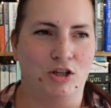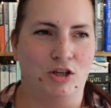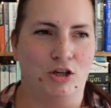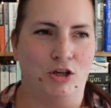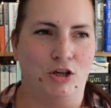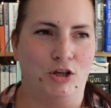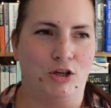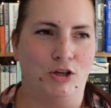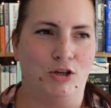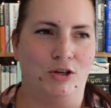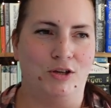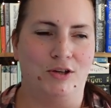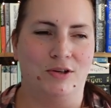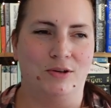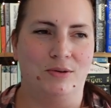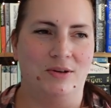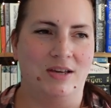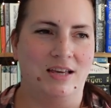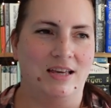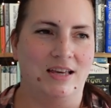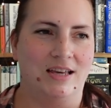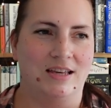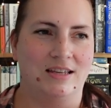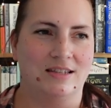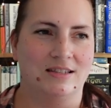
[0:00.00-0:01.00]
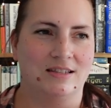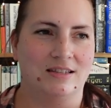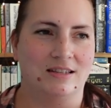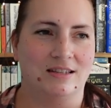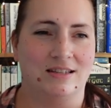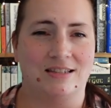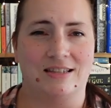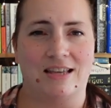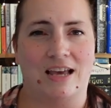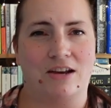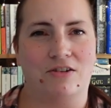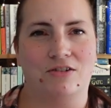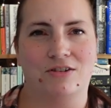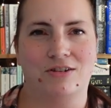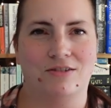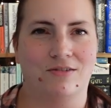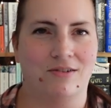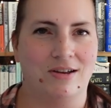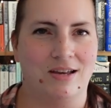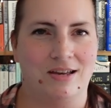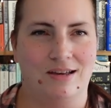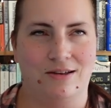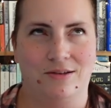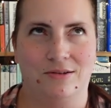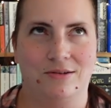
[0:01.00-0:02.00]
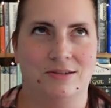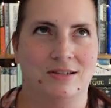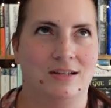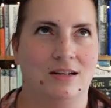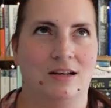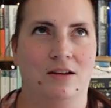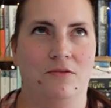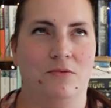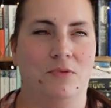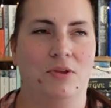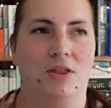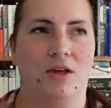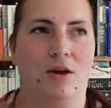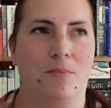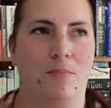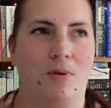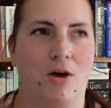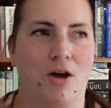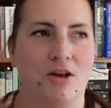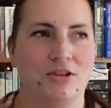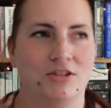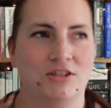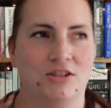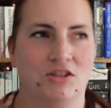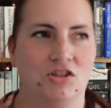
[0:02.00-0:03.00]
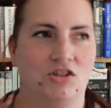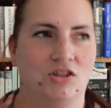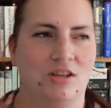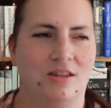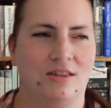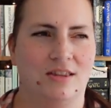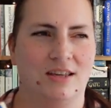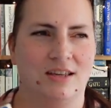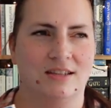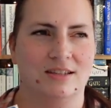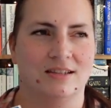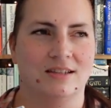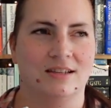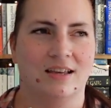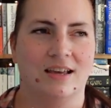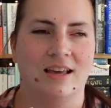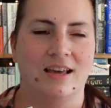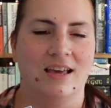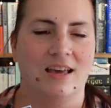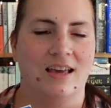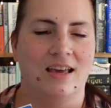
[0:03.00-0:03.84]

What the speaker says: who is a secretary who's in love with her boss, and she thinks